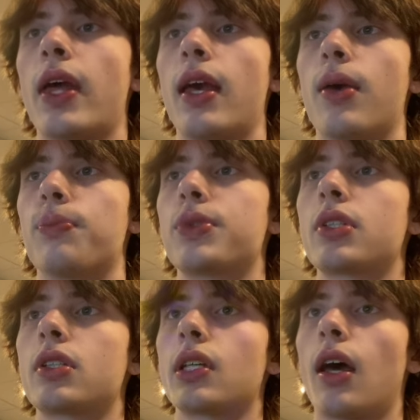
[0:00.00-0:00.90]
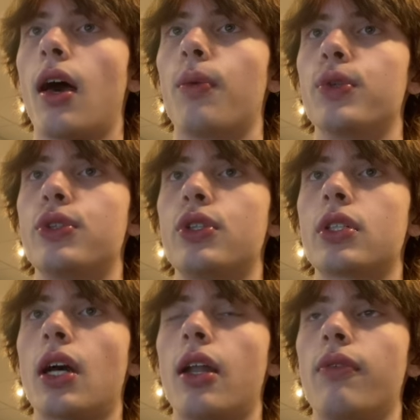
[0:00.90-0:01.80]
games I was just
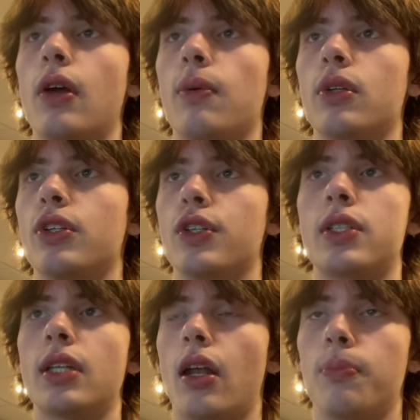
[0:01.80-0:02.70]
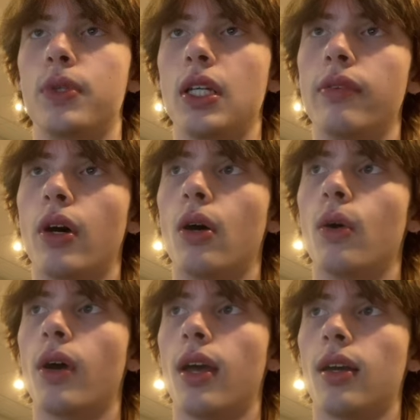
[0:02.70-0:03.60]
kind of able to just set up
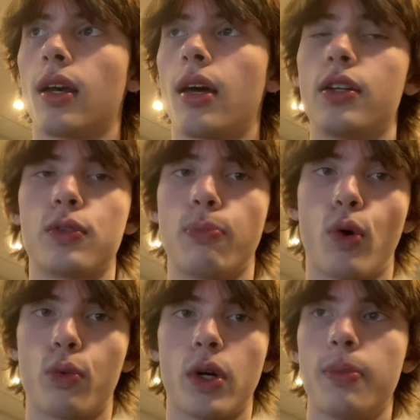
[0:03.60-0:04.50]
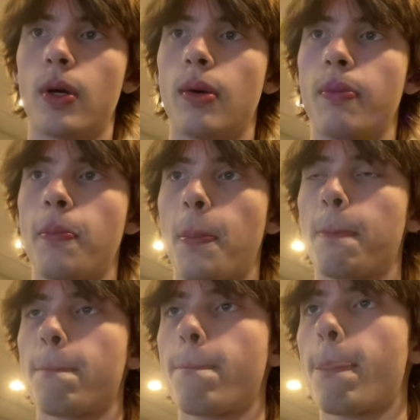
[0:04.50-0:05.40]
Devo and kind of just board wipe him.
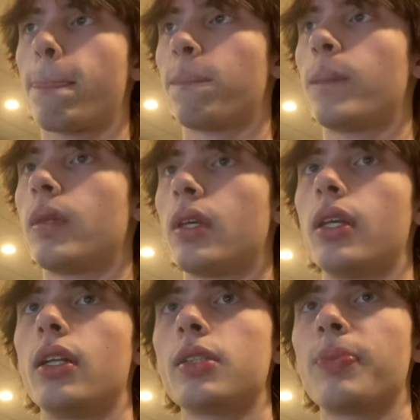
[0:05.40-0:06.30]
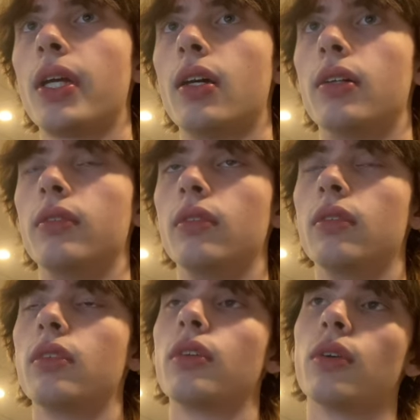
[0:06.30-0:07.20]
he does play a
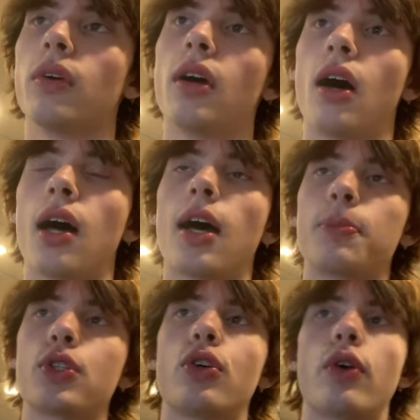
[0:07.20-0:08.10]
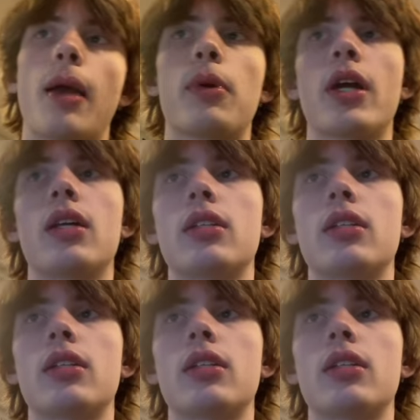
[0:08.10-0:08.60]
Hops Cramorant